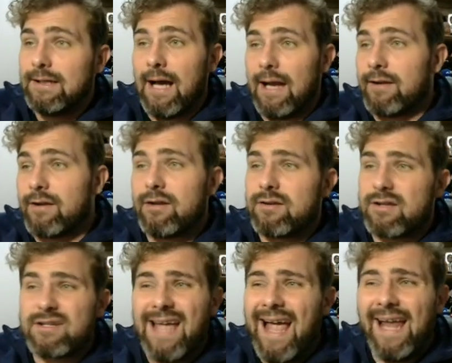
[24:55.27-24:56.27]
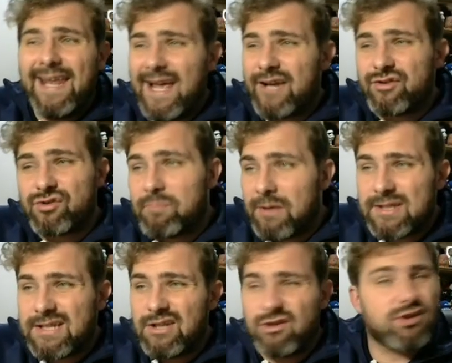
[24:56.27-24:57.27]
And it doesn't get any extra
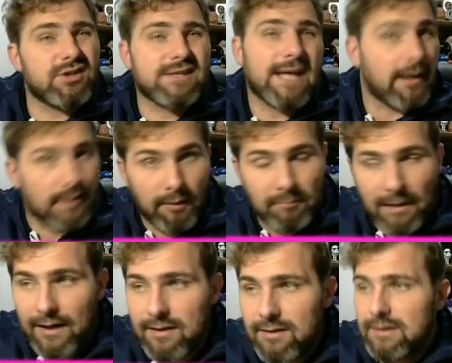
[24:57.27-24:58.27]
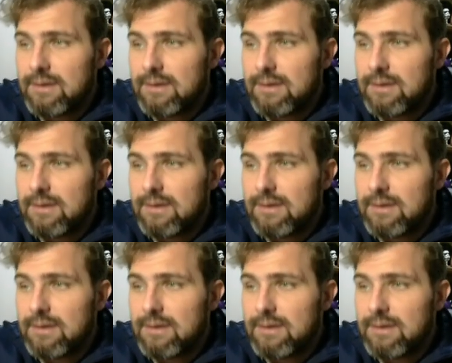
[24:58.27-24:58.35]
abilities, you just get a card back.